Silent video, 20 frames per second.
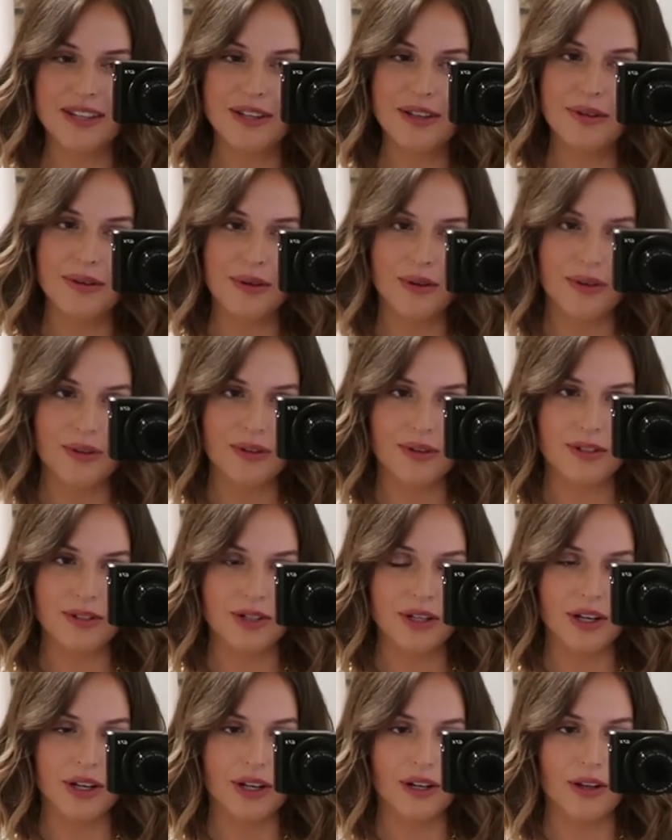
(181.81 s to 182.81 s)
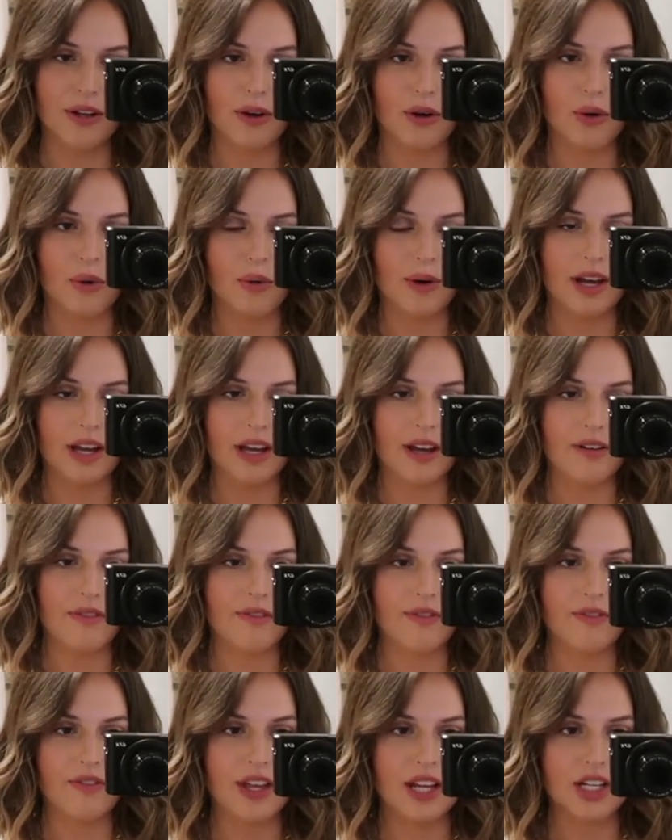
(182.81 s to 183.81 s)
you know the drill. Quick
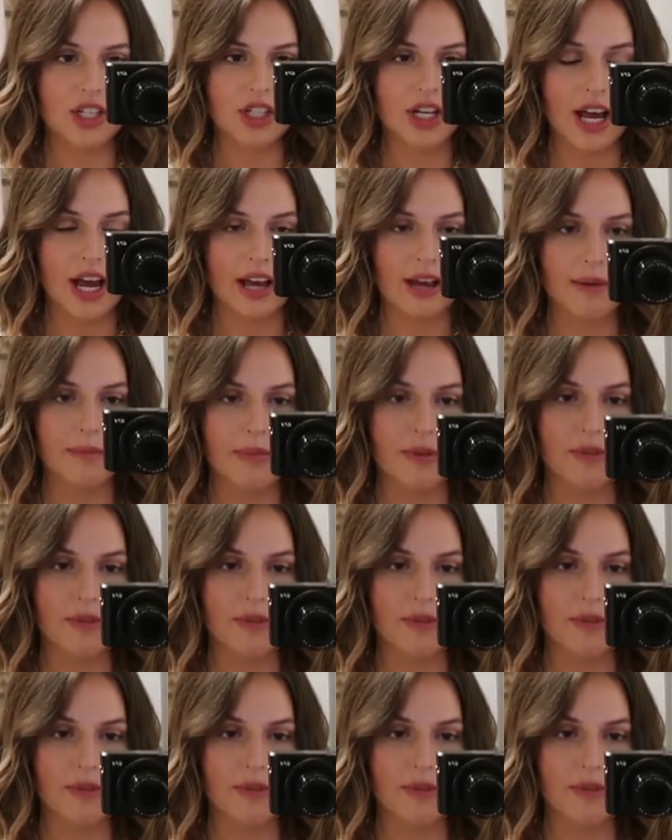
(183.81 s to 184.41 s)
fit check